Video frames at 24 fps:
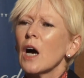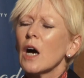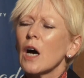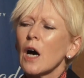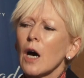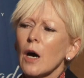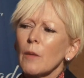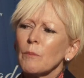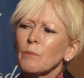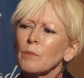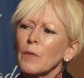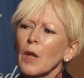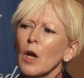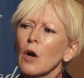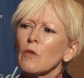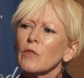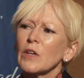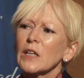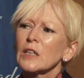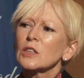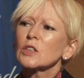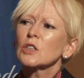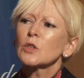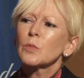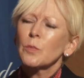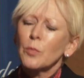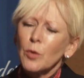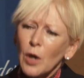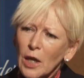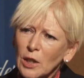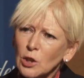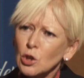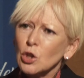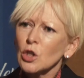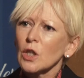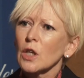of
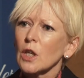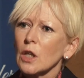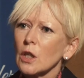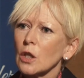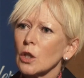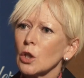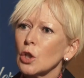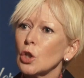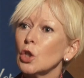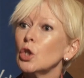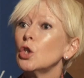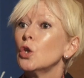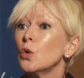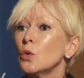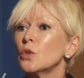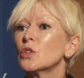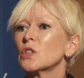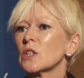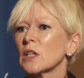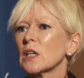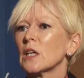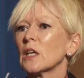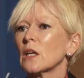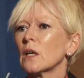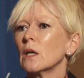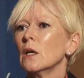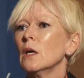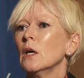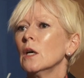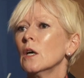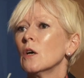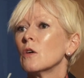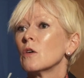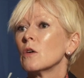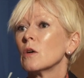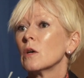expression using
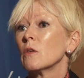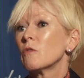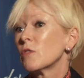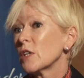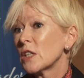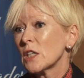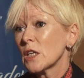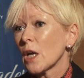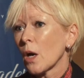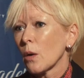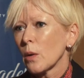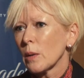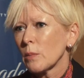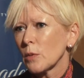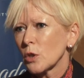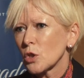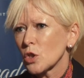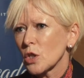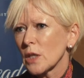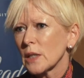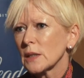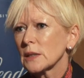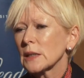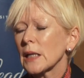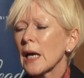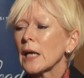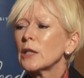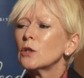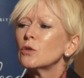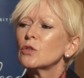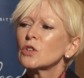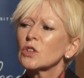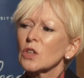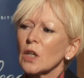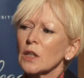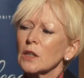video images. And
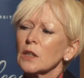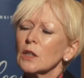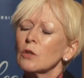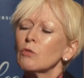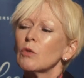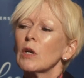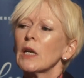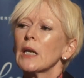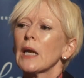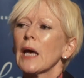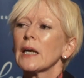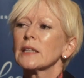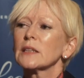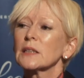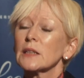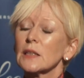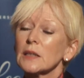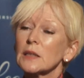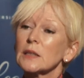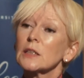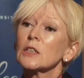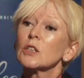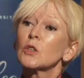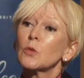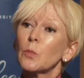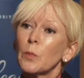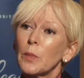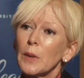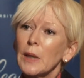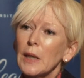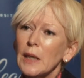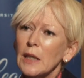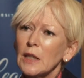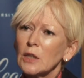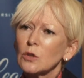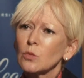you suddenly realize the
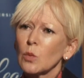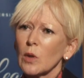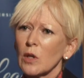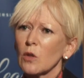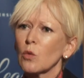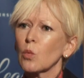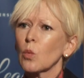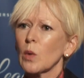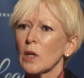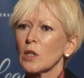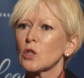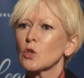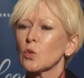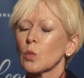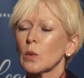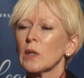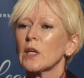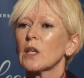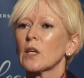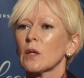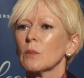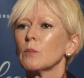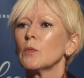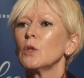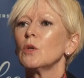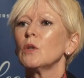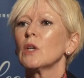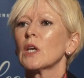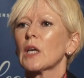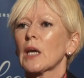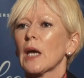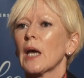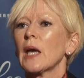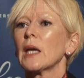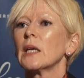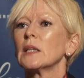speed with which we
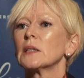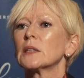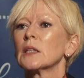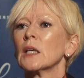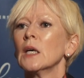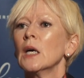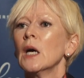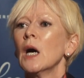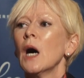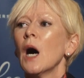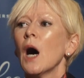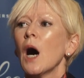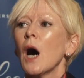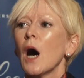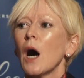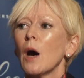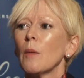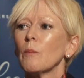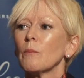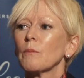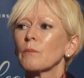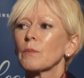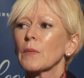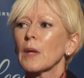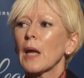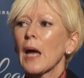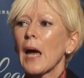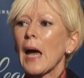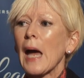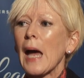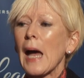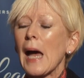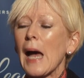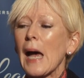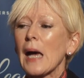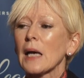communicate
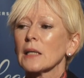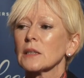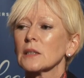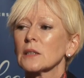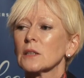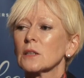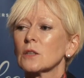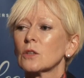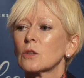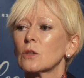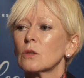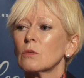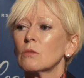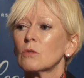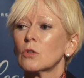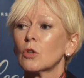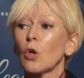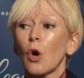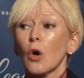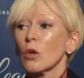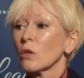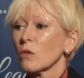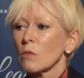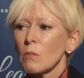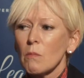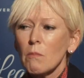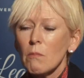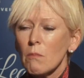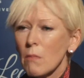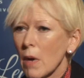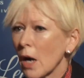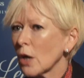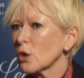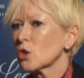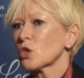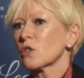has gotten
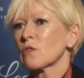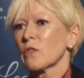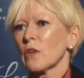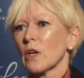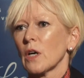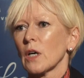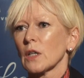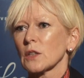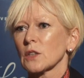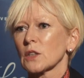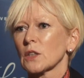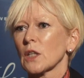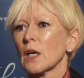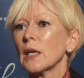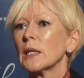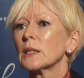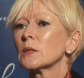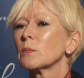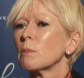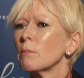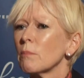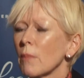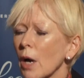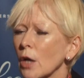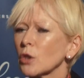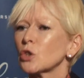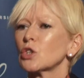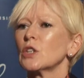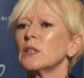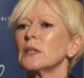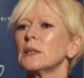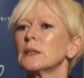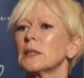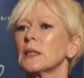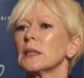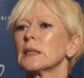much faster. It's much
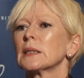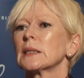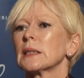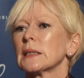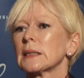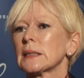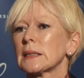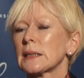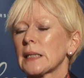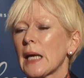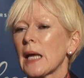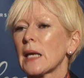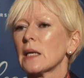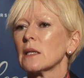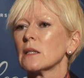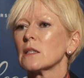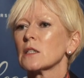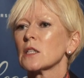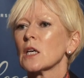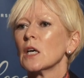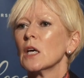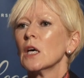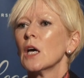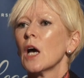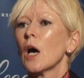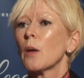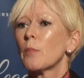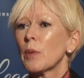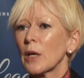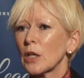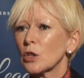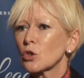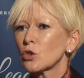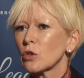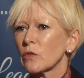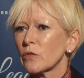easier to send a
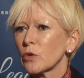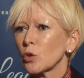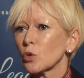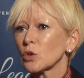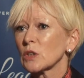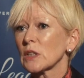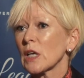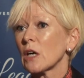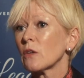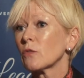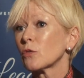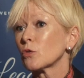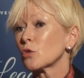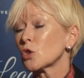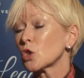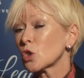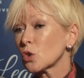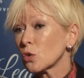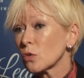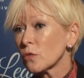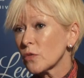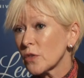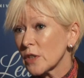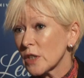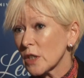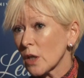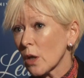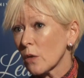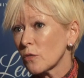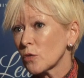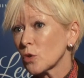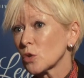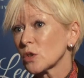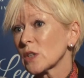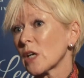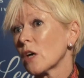picture of yourself or a short video
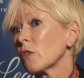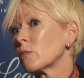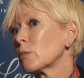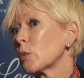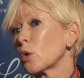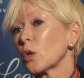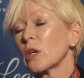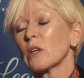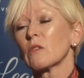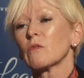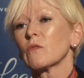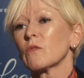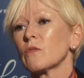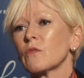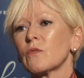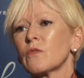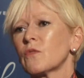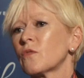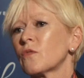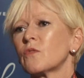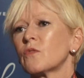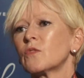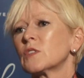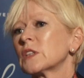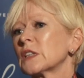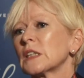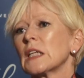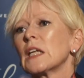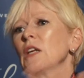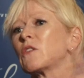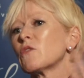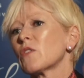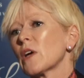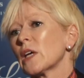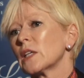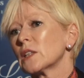of yourself pulling
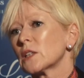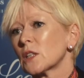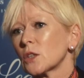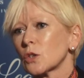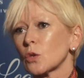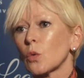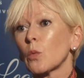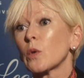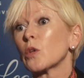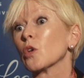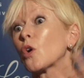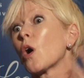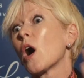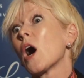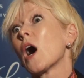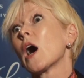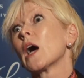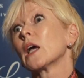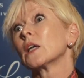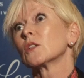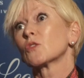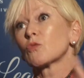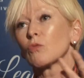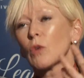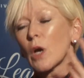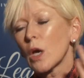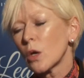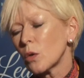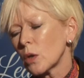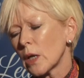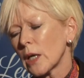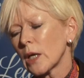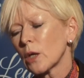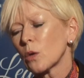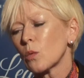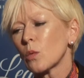silly faces or with your eyes
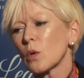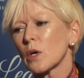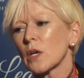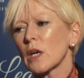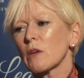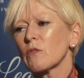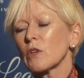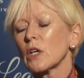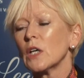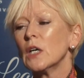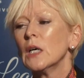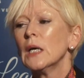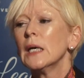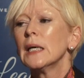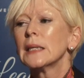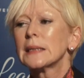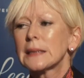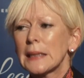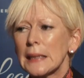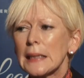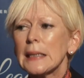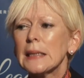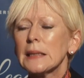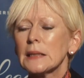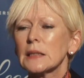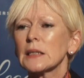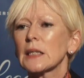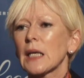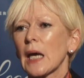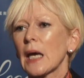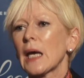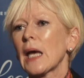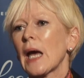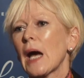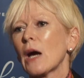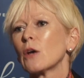rolling or whatever to
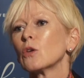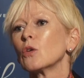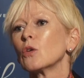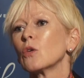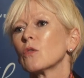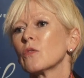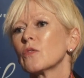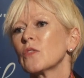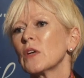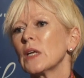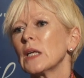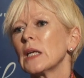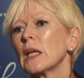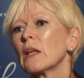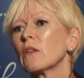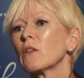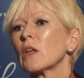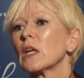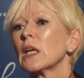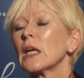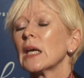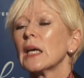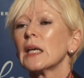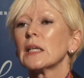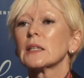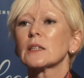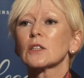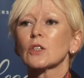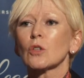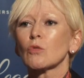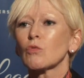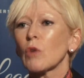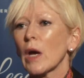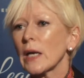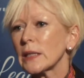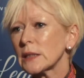indicate how you're feeling than it is
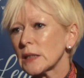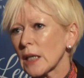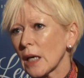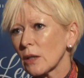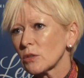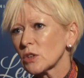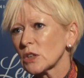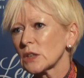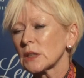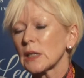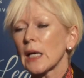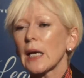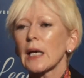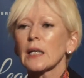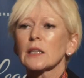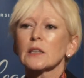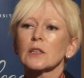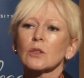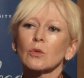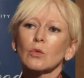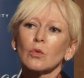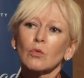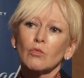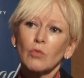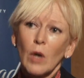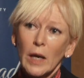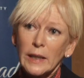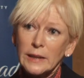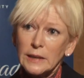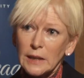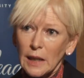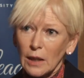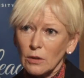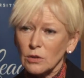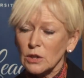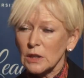to write out a text or
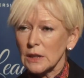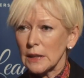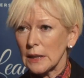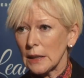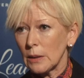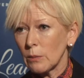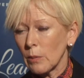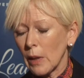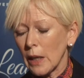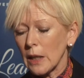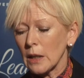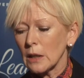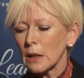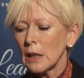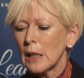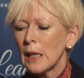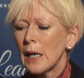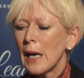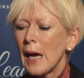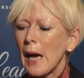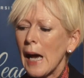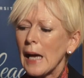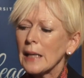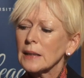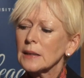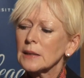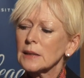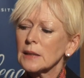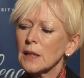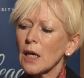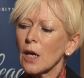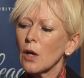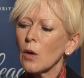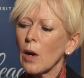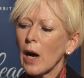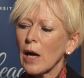write out an email. And
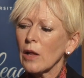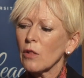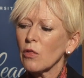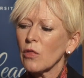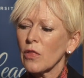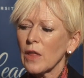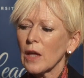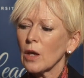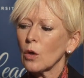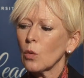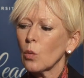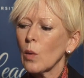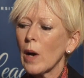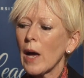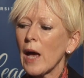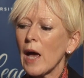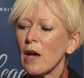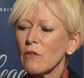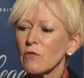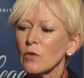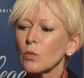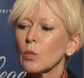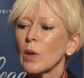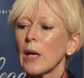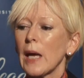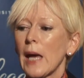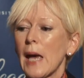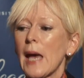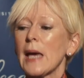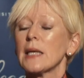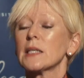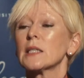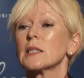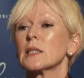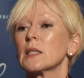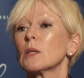so I think wherever we're
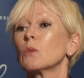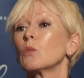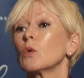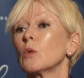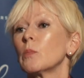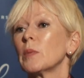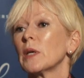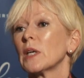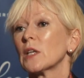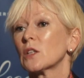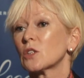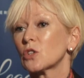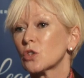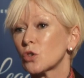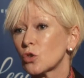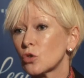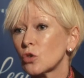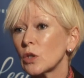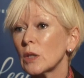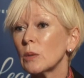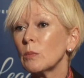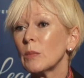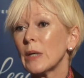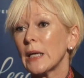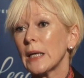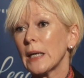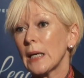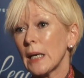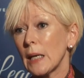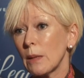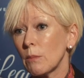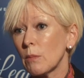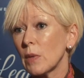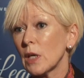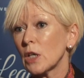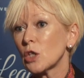headed, it will be extremely
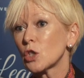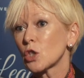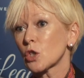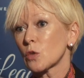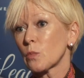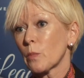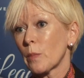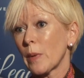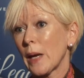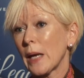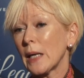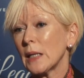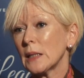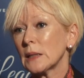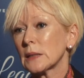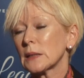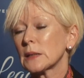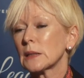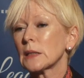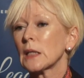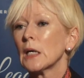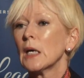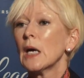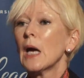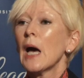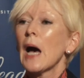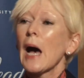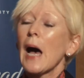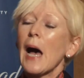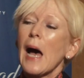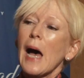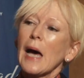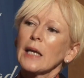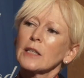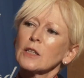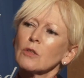image-based.
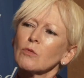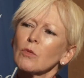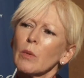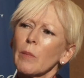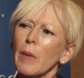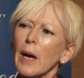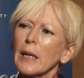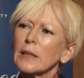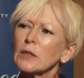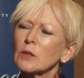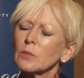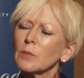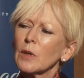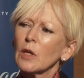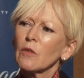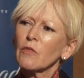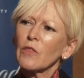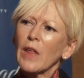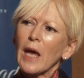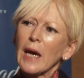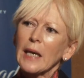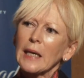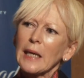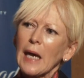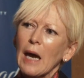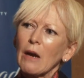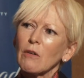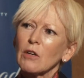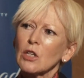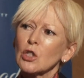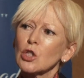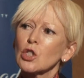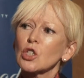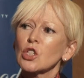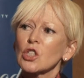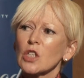And it reminds me of that Gary
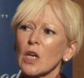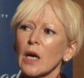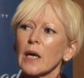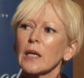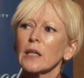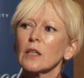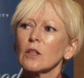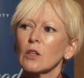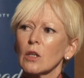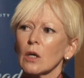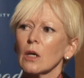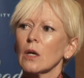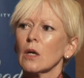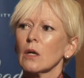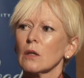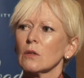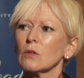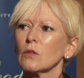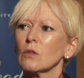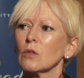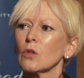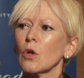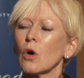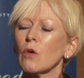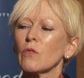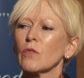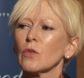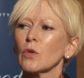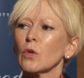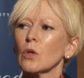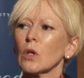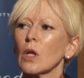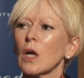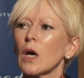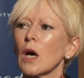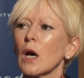Steingart
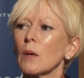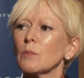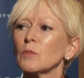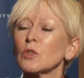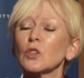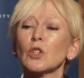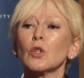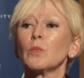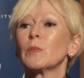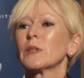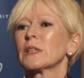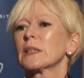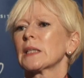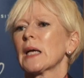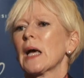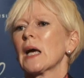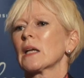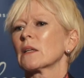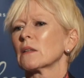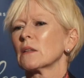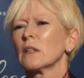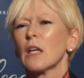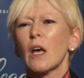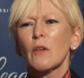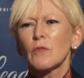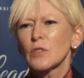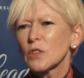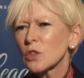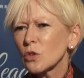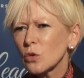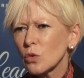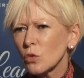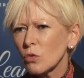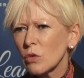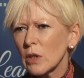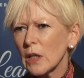novel, Super Sad Love
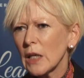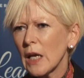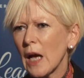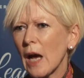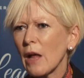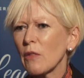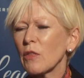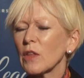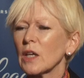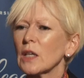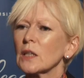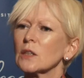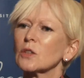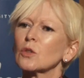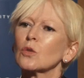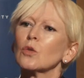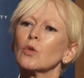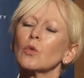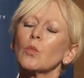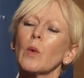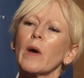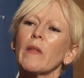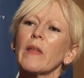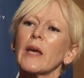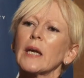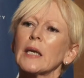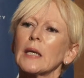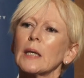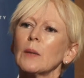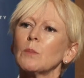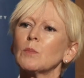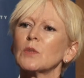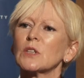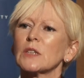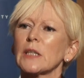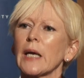Story, I think it's called, where they
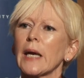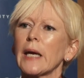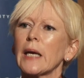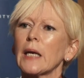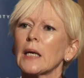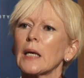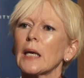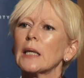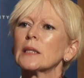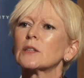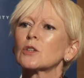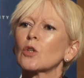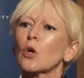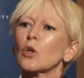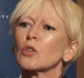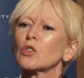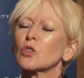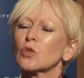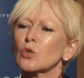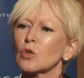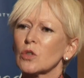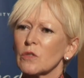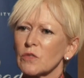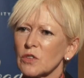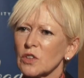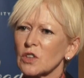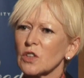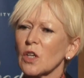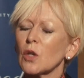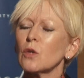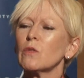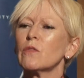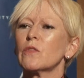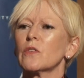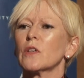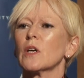keep saying it's got sort of
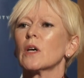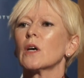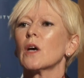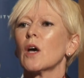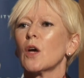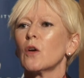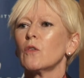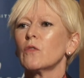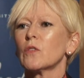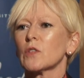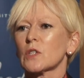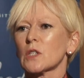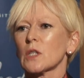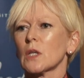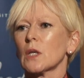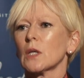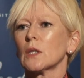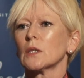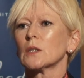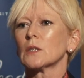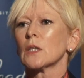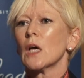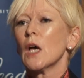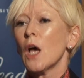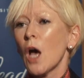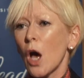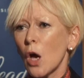Soviet overtones.